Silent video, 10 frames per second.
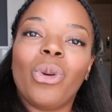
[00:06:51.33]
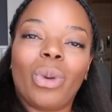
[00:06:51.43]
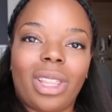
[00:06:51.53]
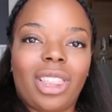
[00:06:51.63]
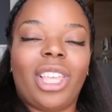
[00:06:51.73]

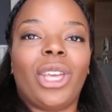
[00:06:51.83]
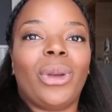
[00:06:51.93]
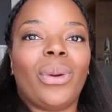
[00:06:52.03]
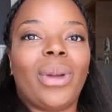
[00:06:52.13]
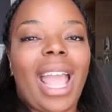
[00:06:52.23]
with
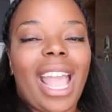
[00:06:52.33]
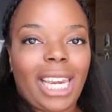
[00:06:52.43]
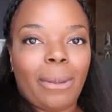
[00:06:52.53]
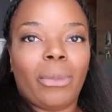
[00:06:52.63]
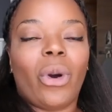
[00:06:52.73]
you
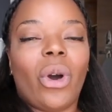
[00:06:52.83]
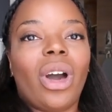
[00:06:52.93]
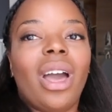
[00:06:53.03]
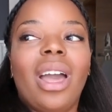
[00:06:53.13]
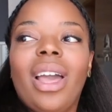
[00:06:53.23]
anymore.